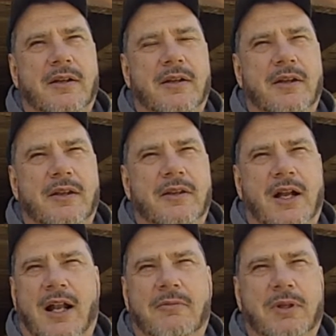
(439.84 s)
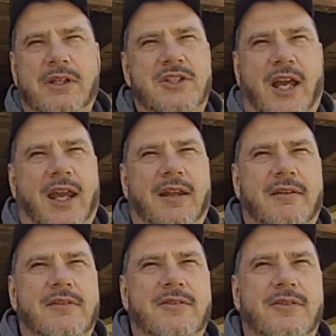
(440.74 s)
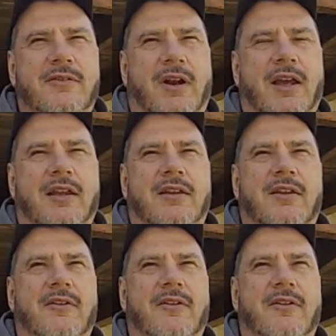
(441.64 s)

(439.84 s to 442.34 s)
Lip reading: you got to really change, right?